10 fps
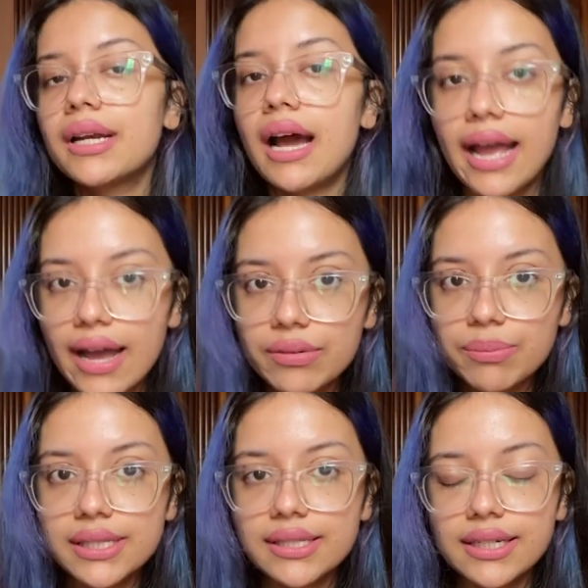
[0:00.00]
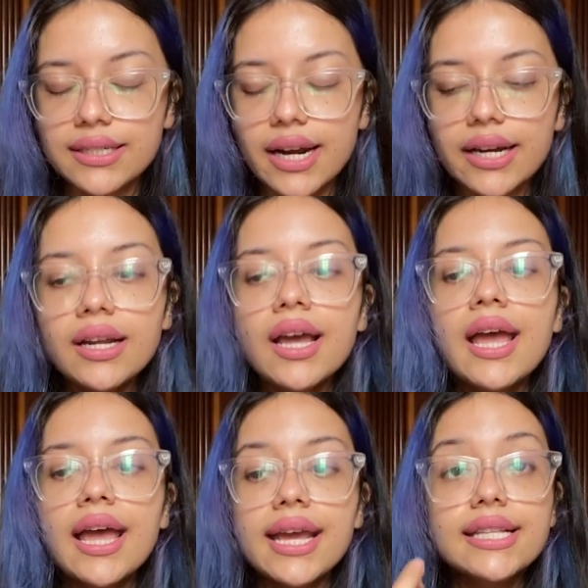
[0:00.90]
but I haven't personally tried,
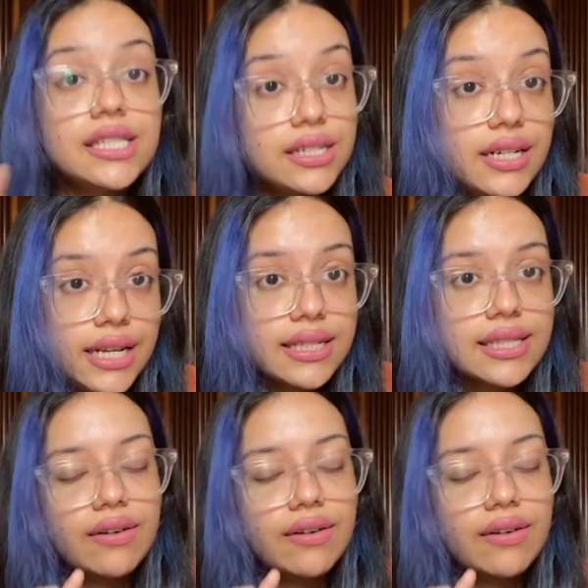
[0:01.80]
is Streax.